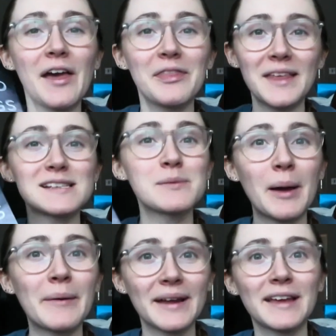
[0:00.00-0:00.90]
That's
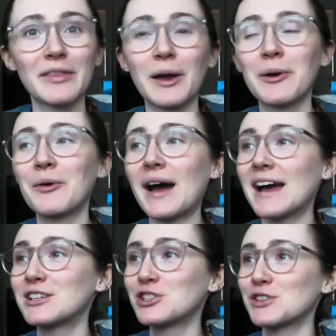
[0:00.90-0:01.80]
about it though.
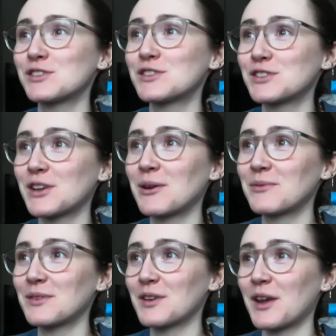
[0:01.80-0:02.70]
I just
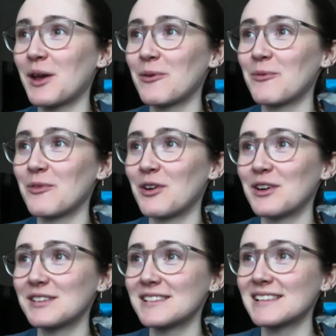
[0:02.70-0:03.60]
don't know
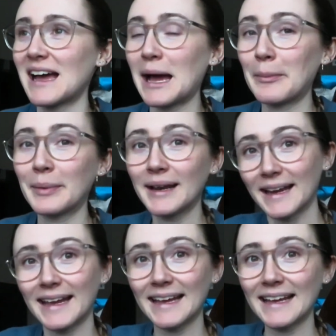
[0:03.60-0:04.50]
what's
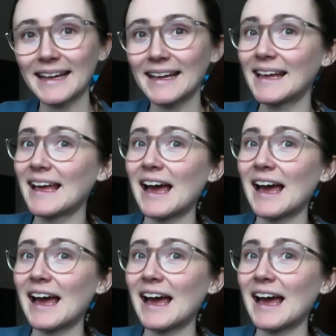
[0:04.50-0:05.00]
happening.